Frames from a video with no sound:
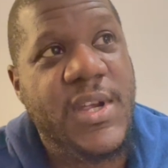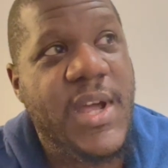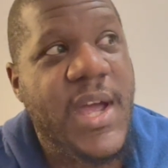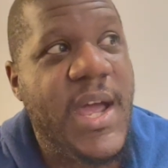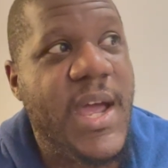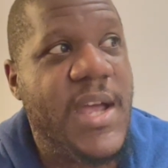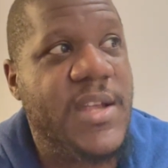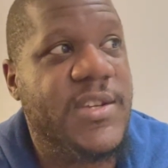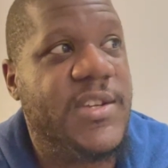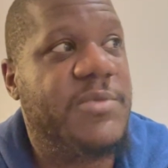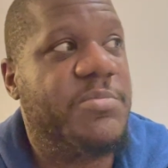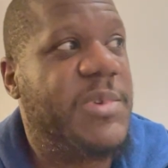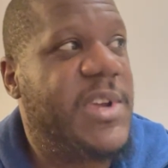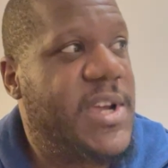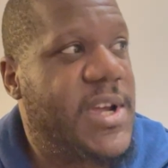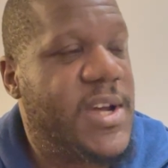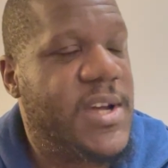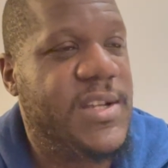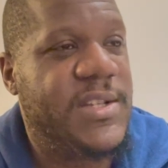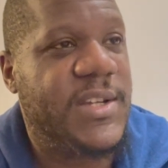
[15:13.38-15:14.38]
uh, just
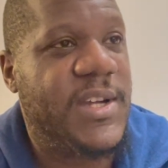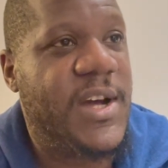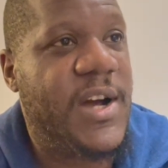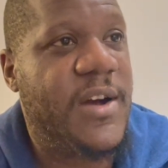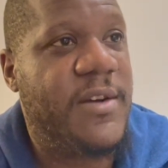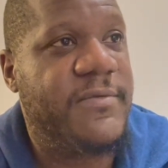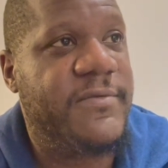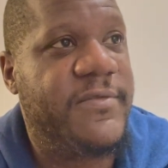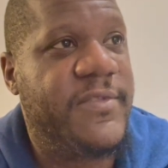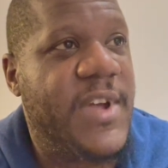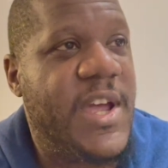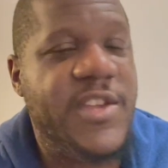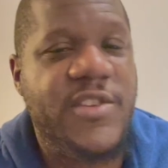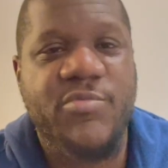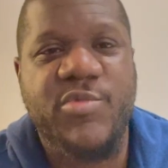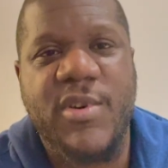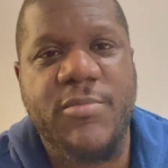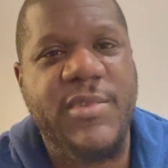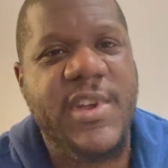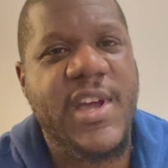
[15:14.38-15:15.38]
because of and you
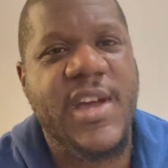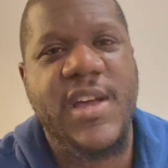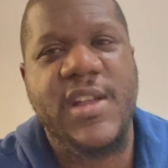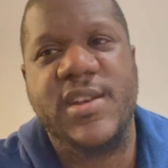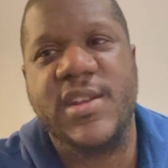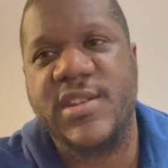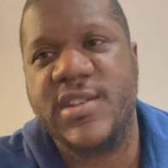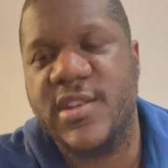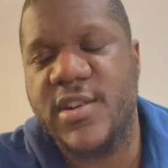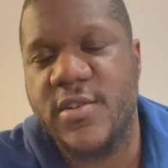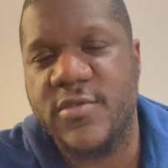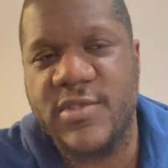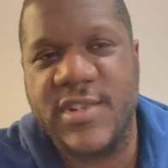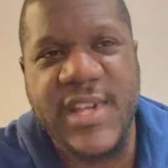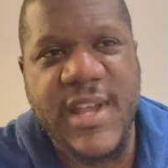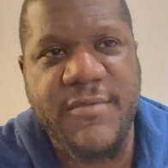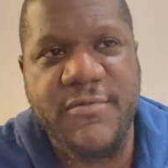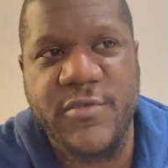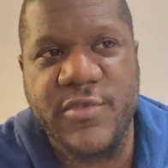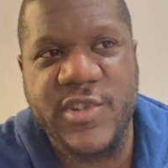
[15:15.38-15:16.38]
probably heard this you know
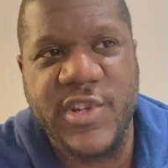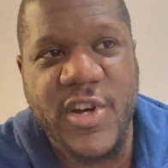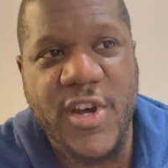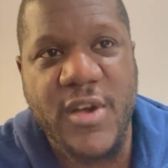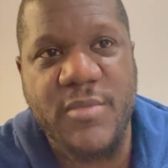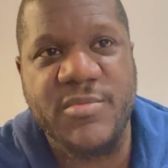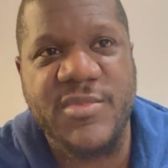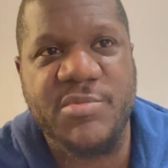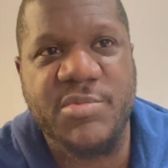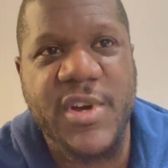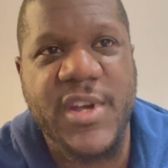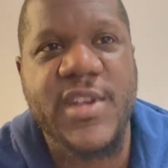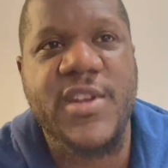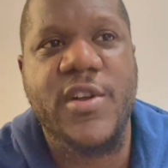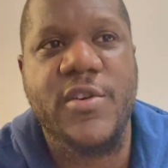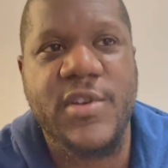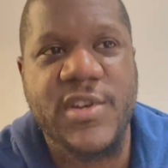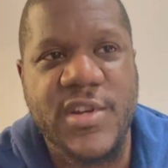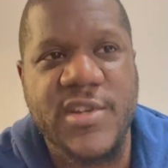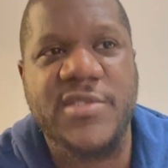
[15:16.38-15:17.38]
several times but you
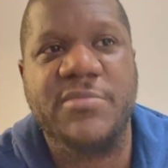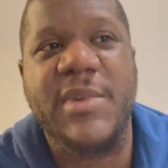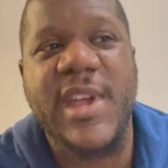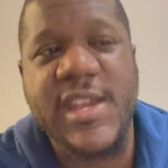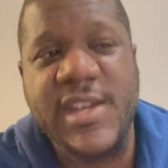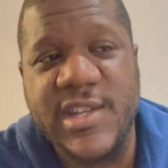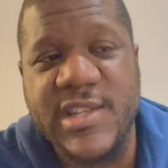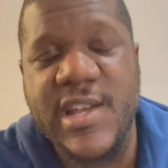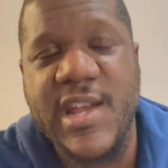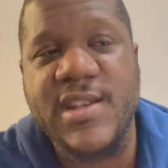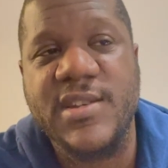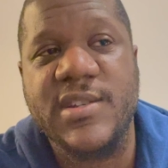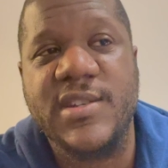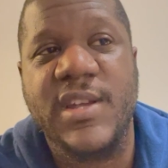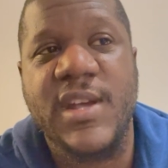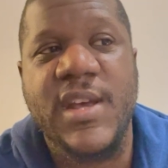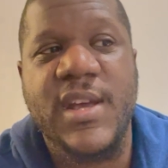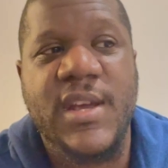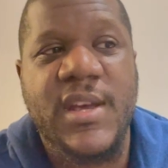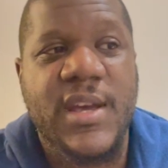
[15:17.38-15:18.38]
know it does make sense
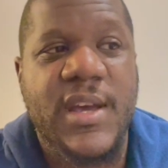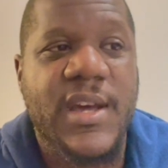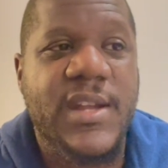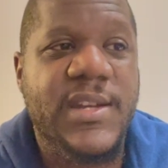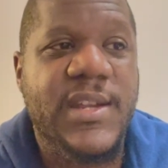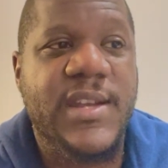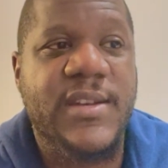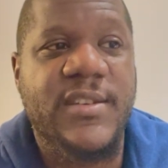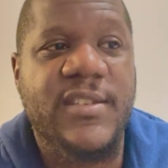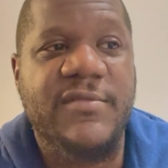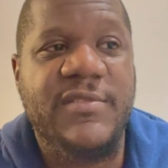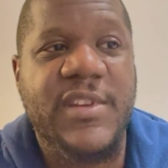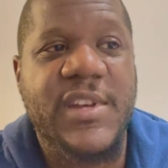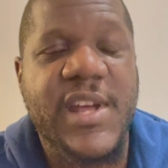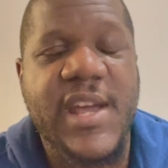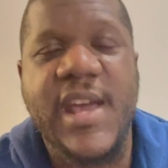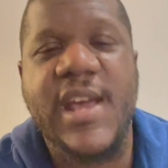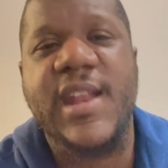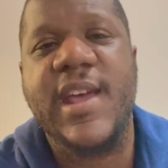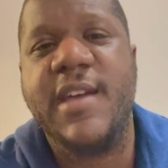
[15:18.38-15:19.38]
at the end of the
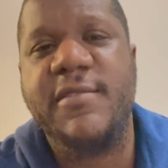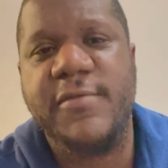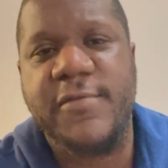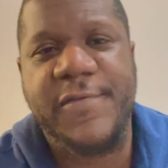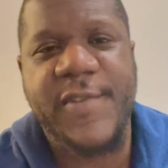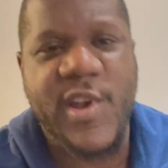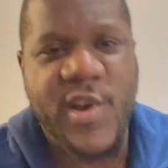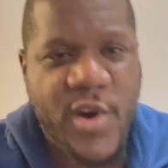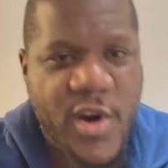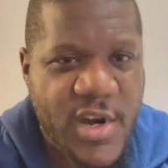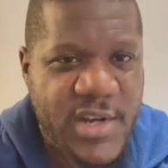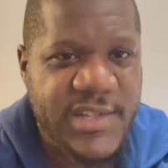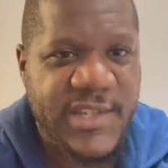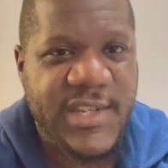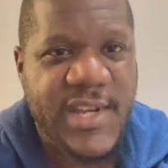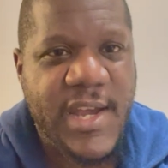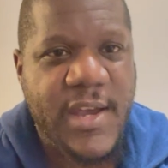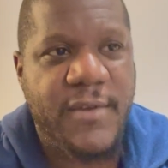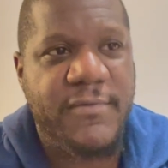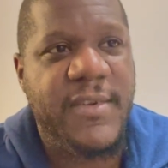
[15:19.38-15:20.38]
day and everything i
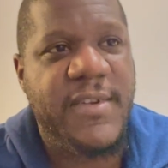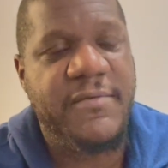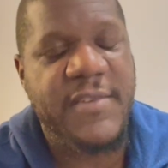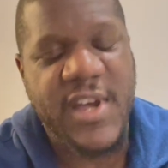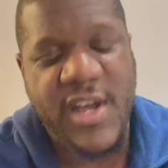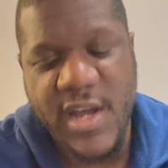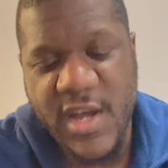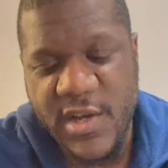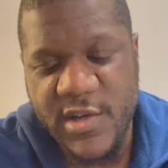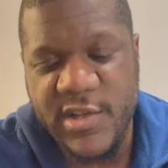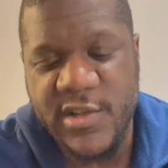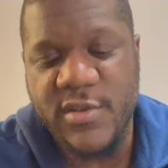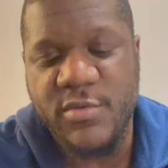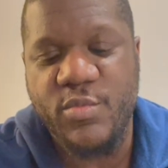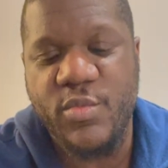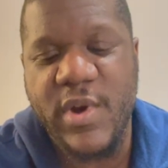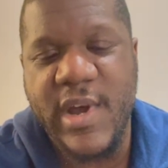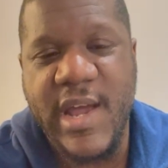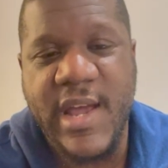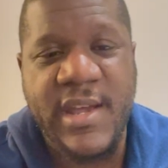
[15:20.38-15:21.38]
say i've either heard
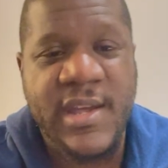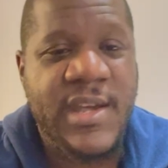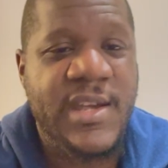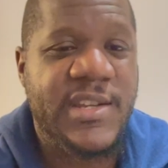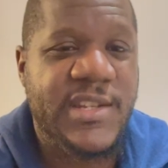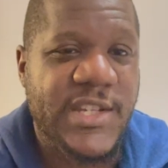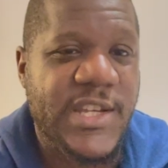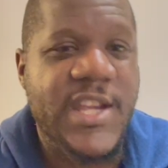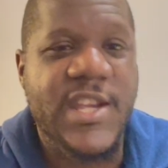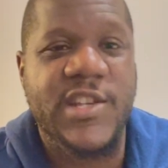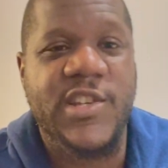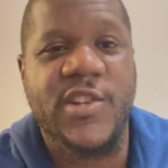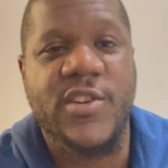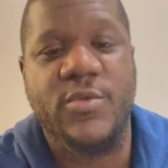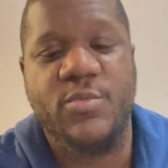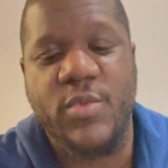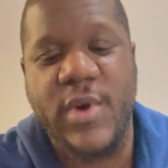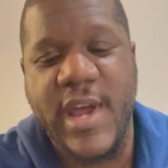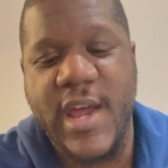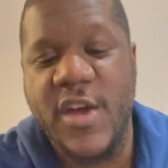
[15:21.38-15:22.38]
somewhere seen
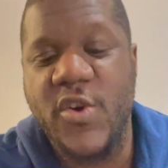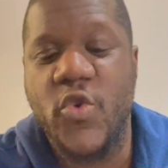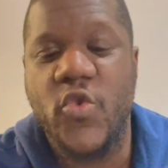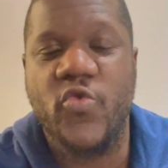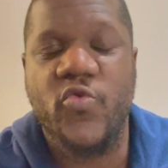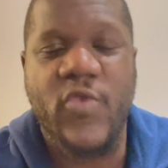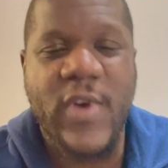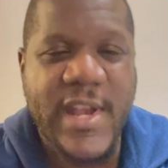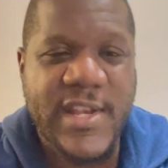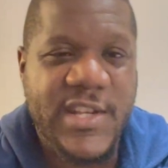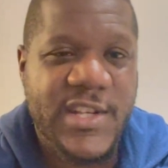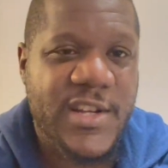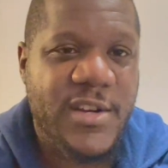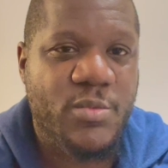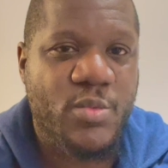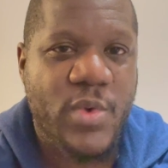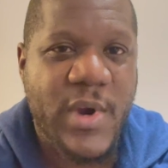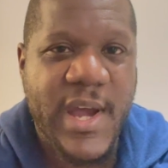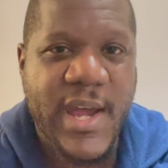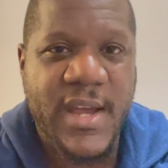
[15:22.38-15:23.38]
somewhere or read
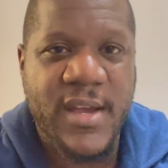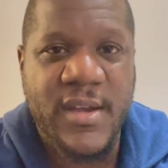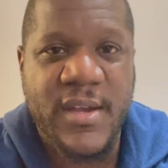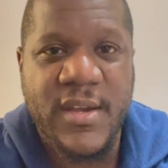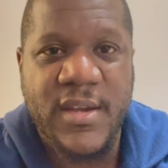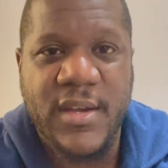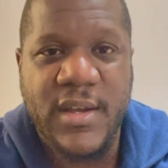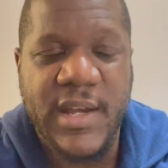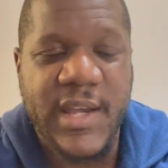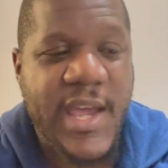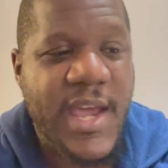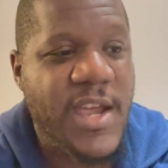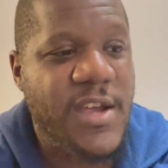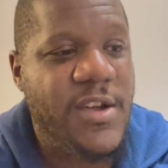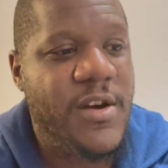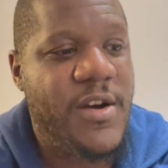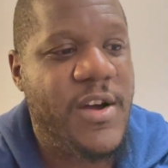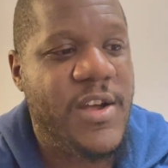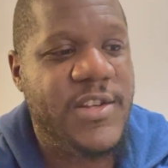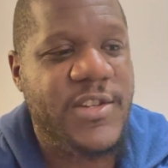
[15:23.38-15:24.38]
somewhere okay
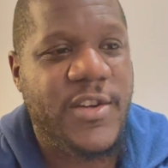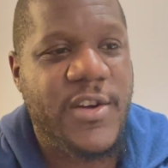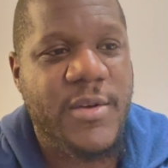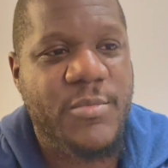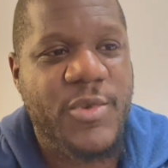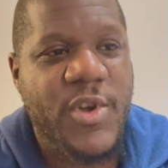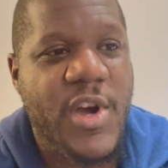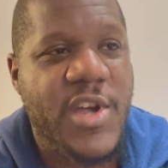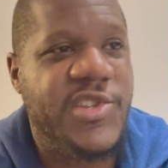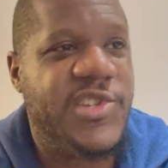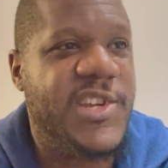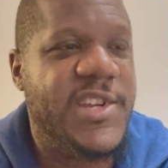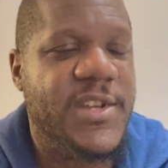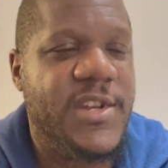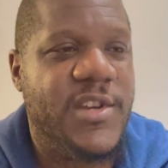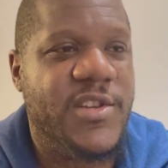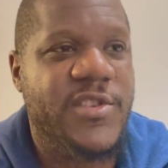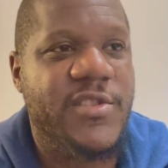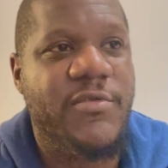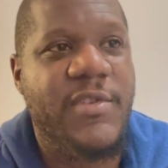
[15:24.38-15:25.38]
guys i'm not a
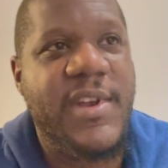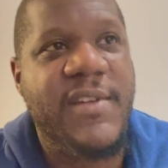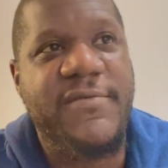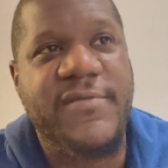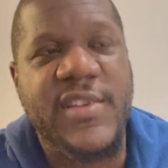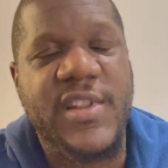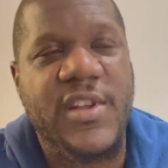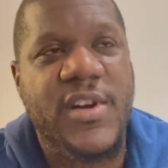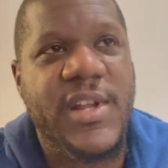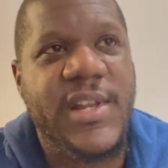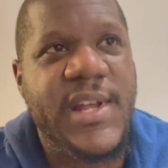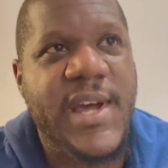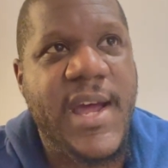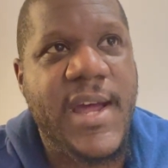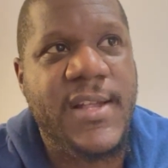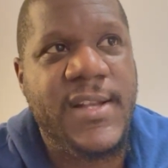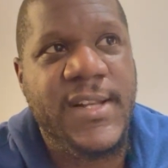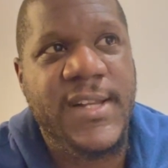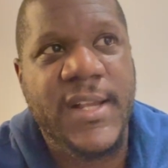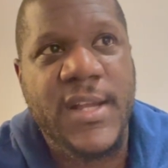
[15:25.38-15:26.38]
genius or anything like
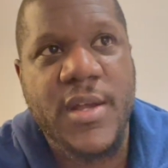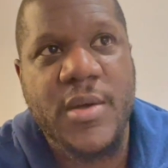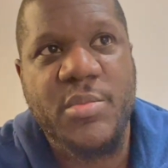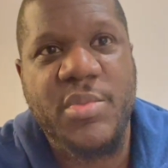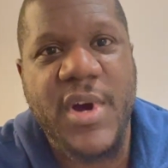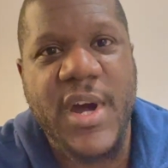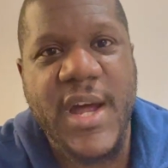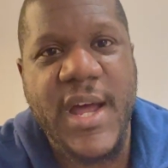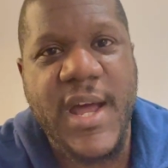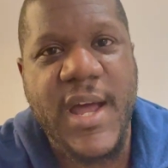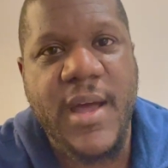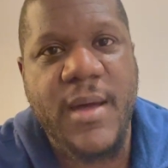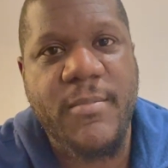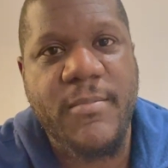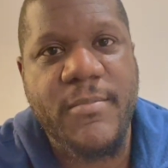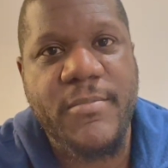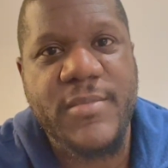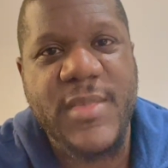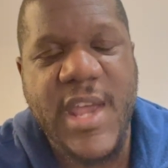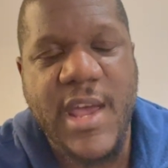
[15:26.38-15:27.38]
that but
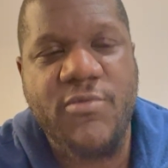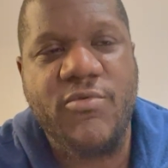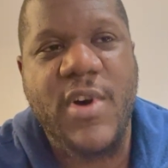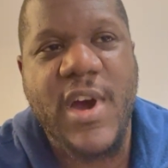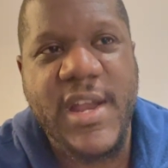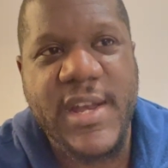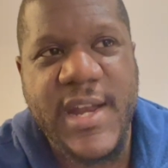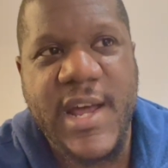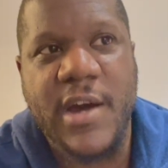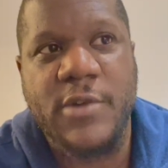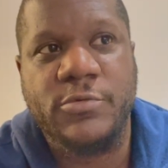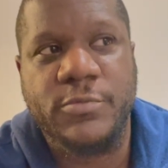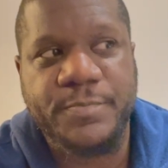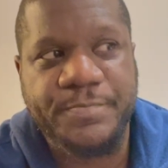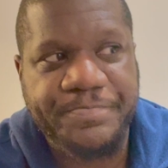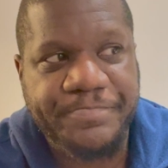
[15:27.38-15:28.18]
um yeah right now